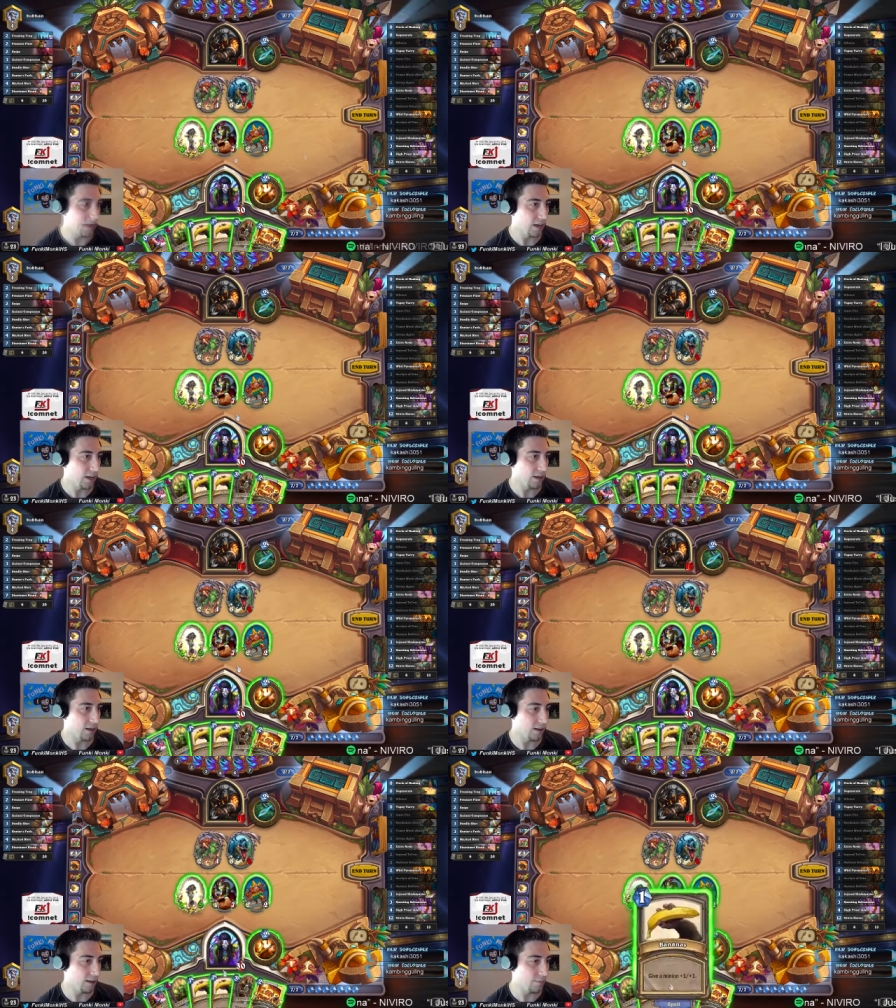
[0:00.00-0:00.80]

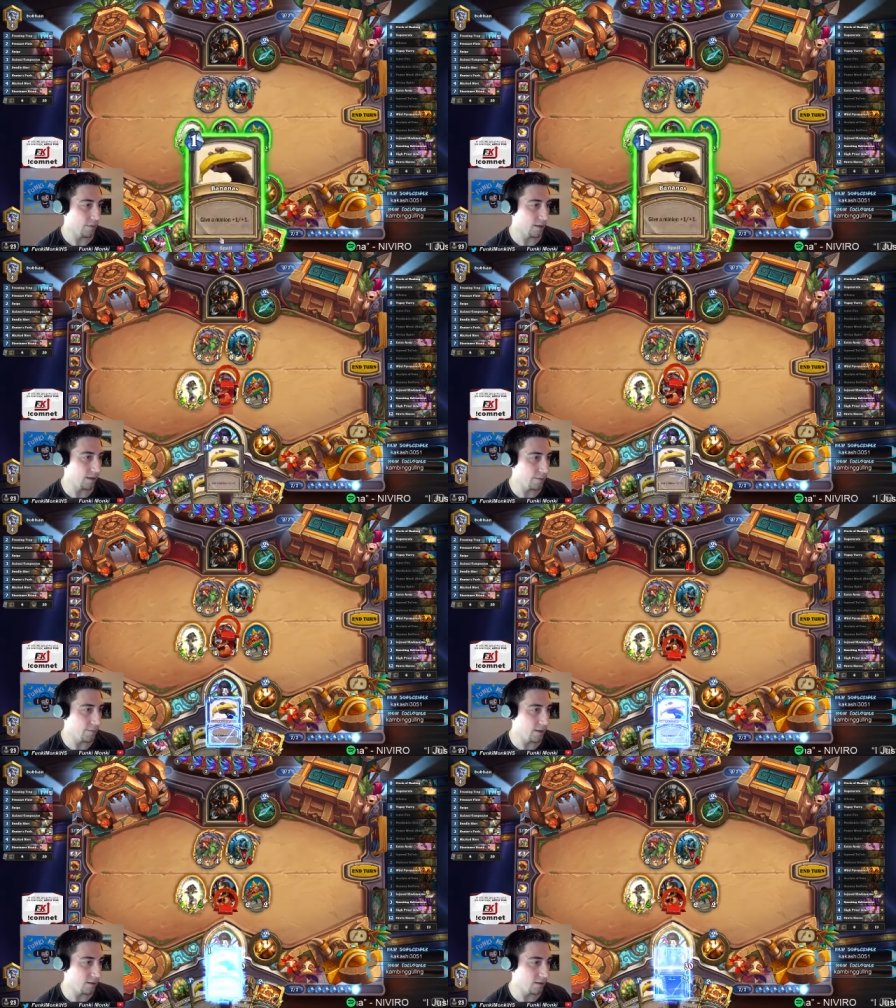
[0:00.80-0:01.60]
I
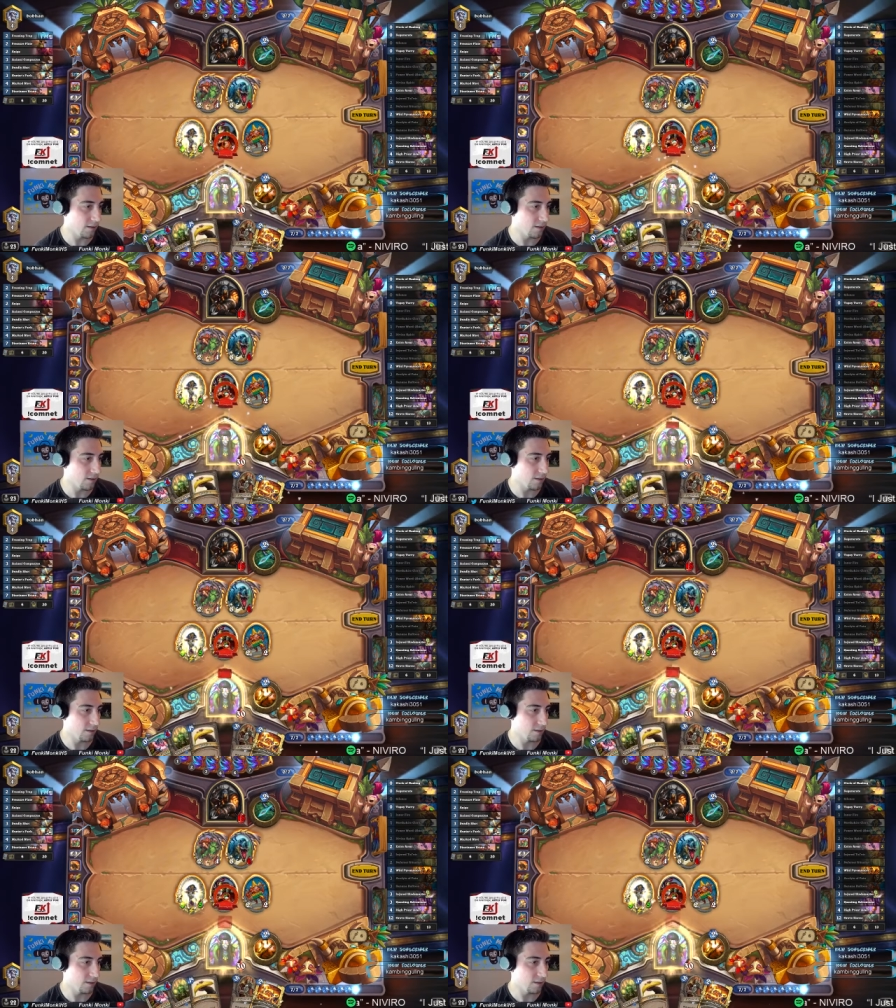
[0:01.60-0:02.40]
mean,
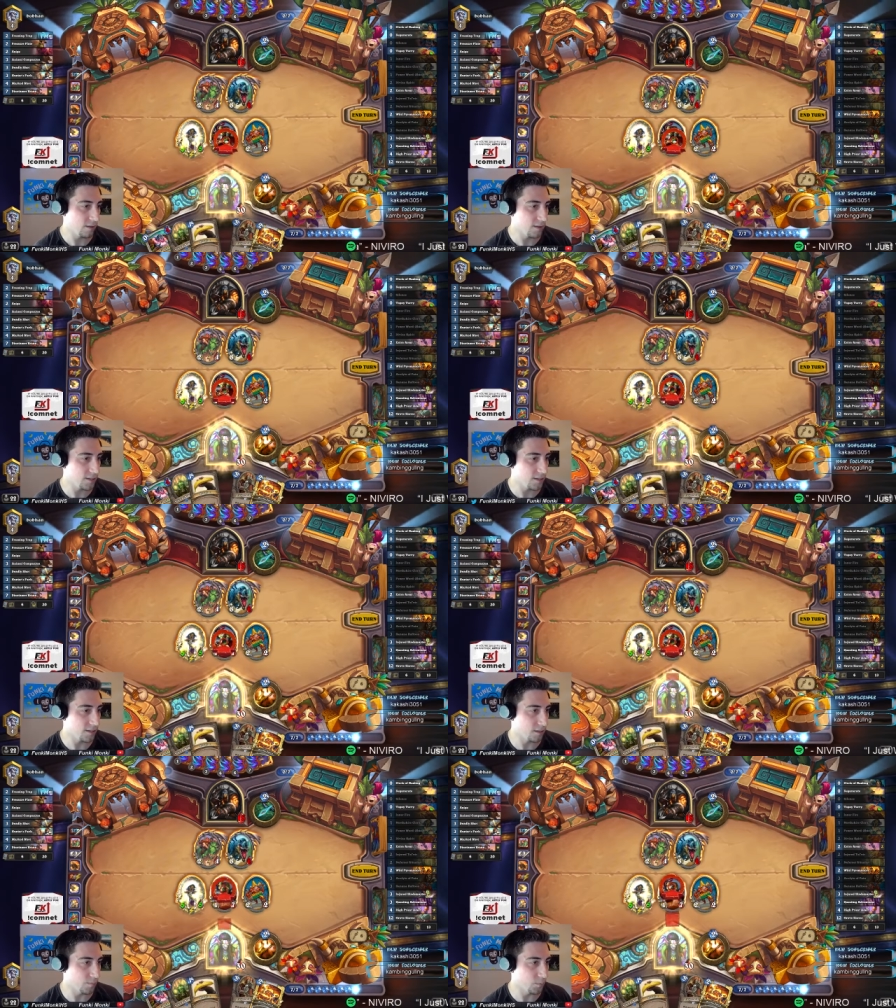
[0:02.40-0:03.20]
this is
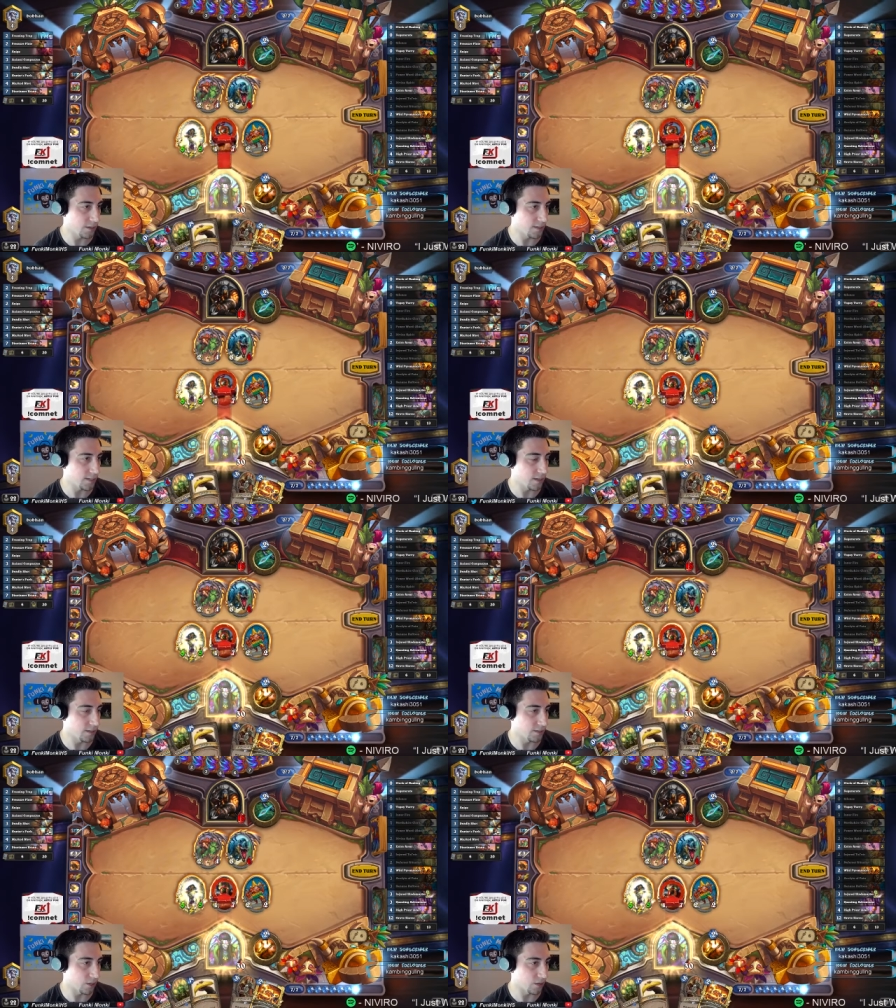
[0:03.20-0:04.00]
still a pretty
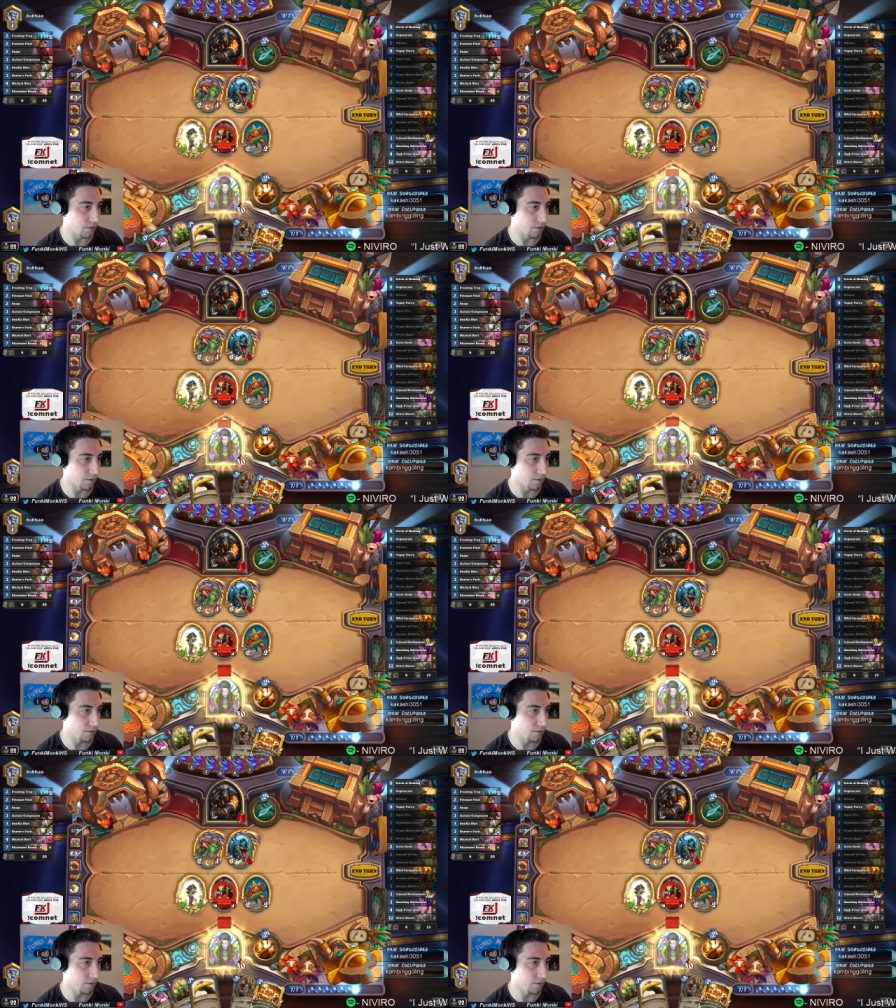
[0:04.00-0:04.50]
solid turn though.